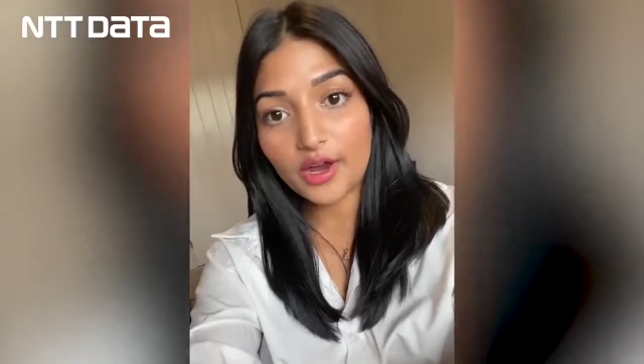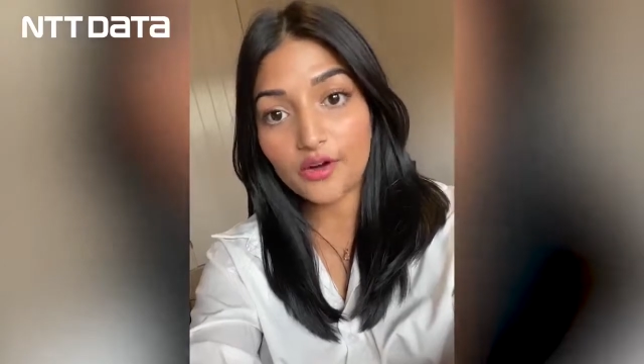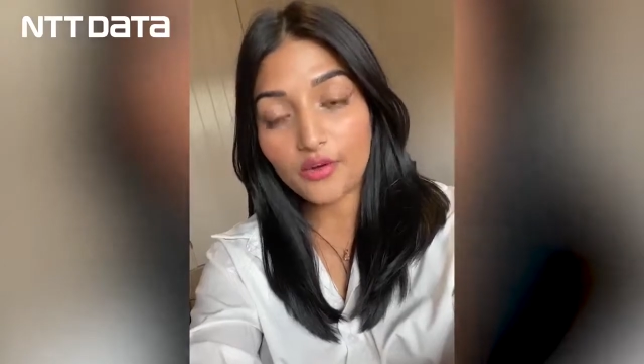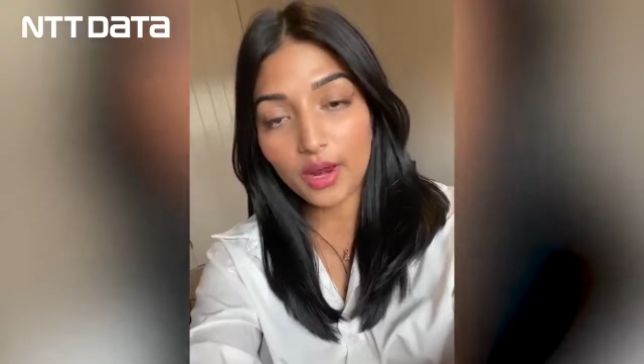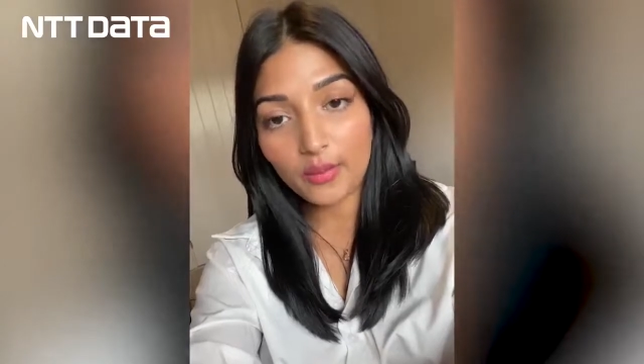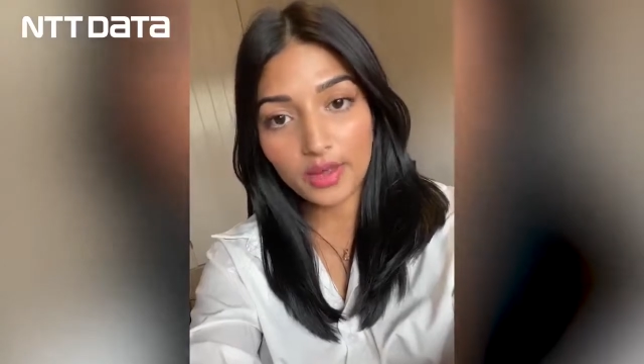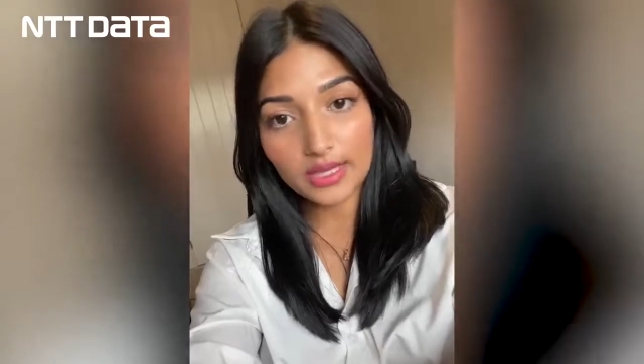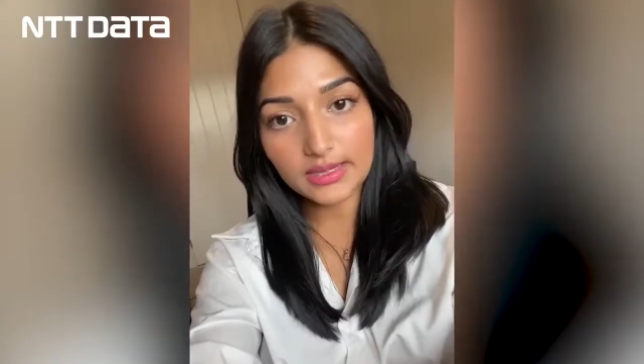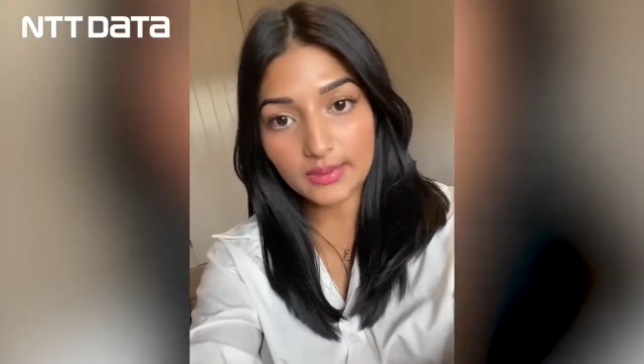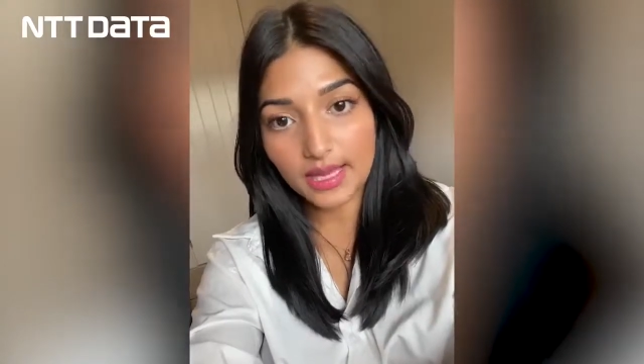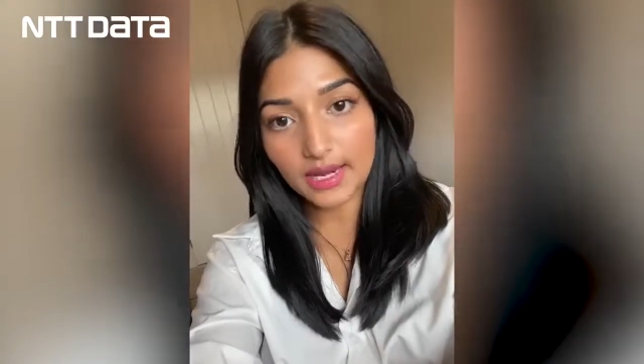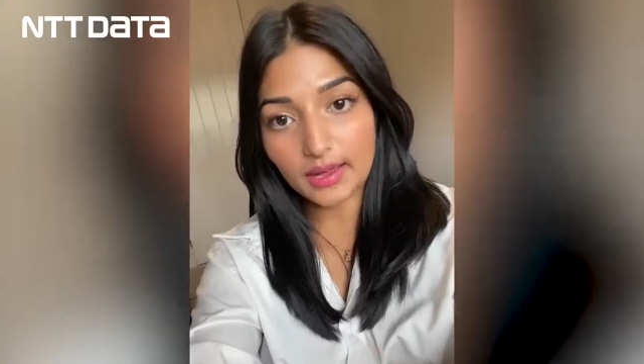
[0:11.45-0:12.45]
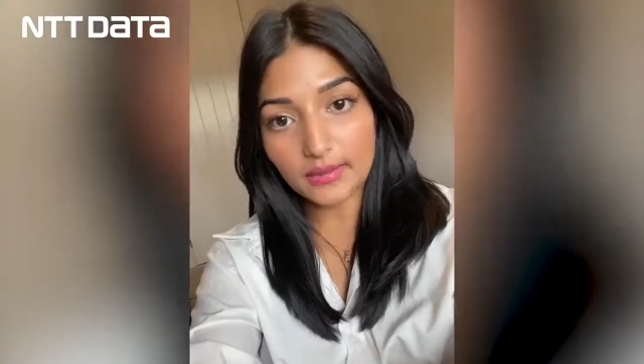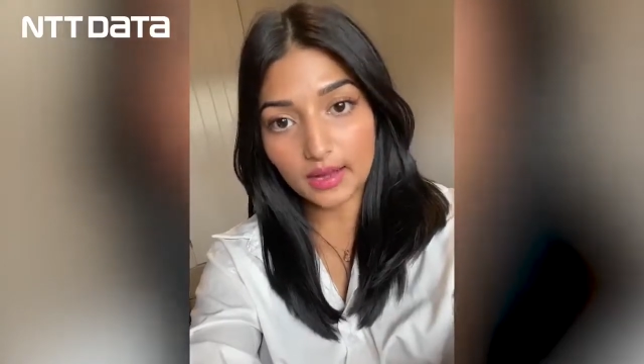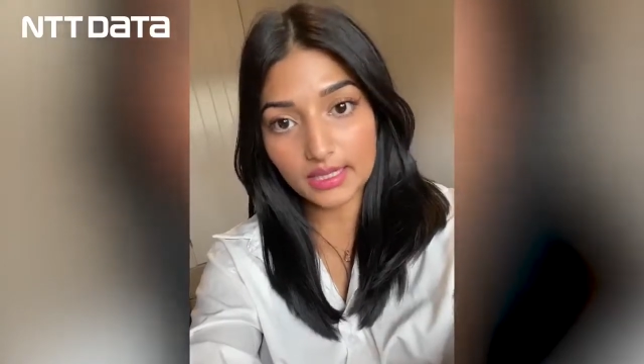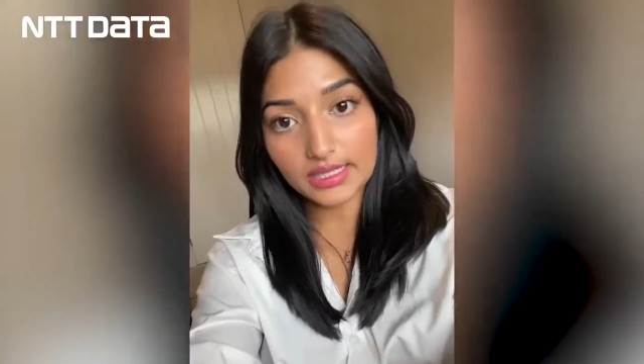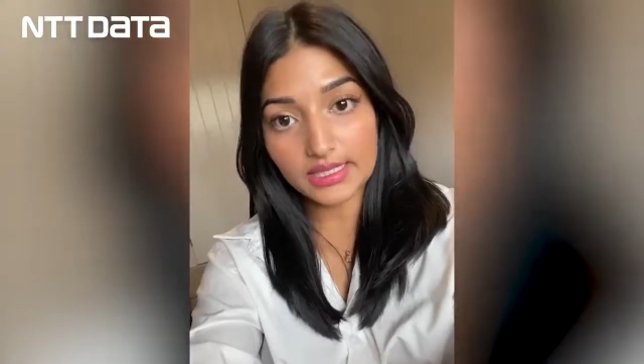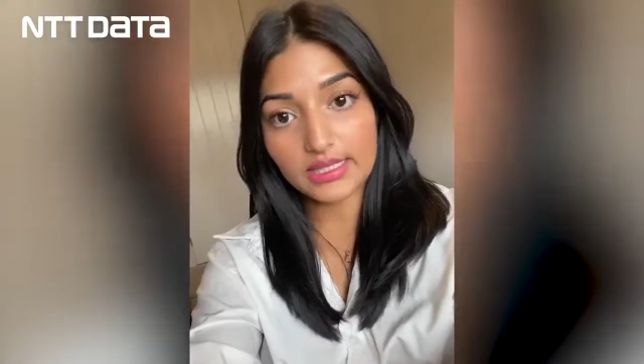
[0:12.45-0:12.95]
a great way to meet
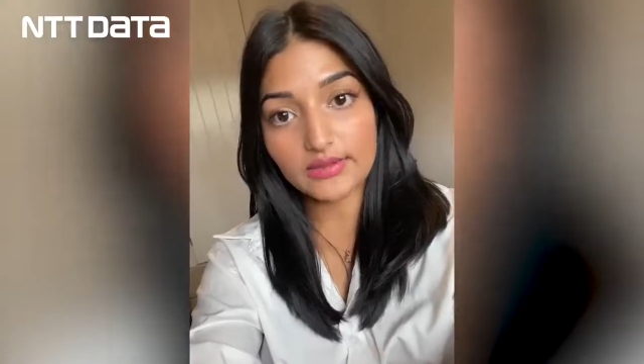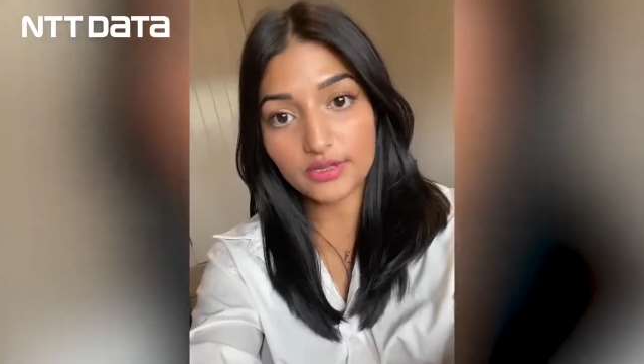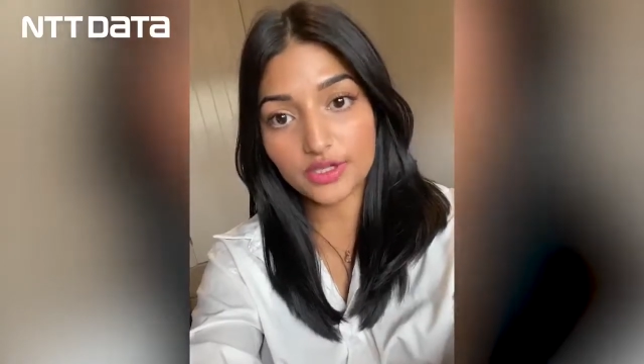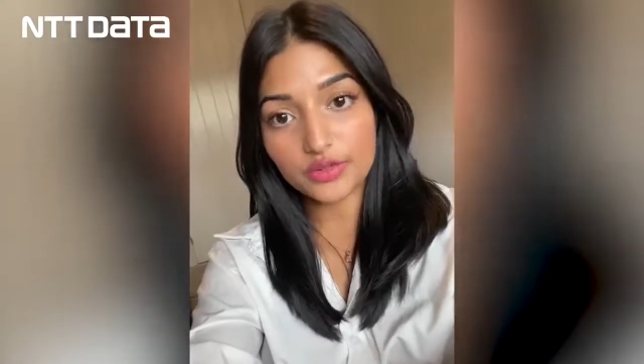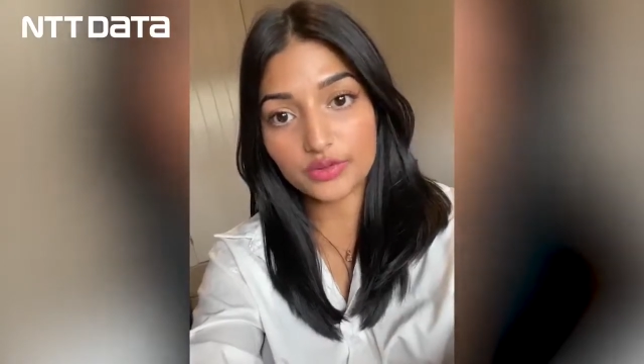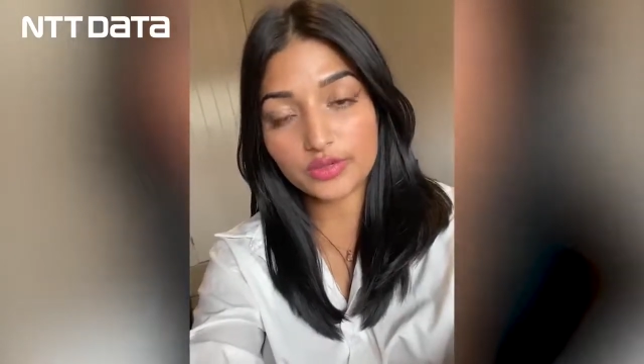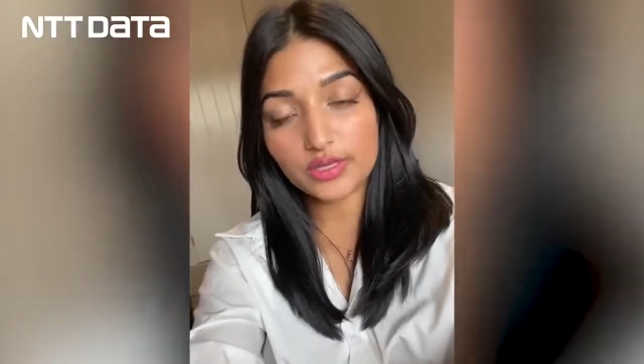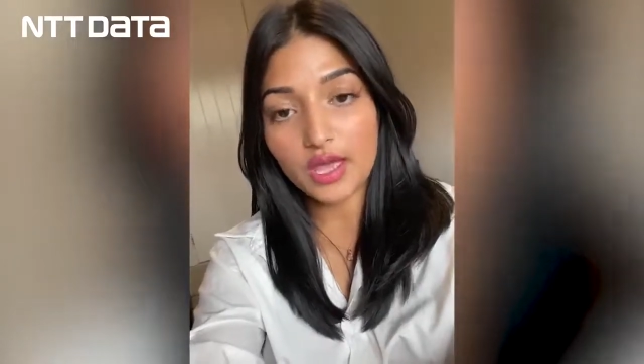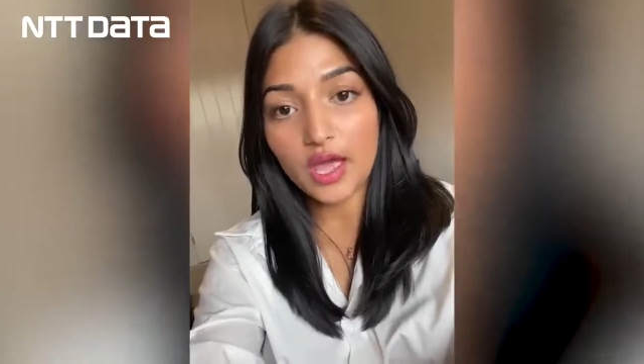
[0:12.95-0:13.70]
like-minded individuals.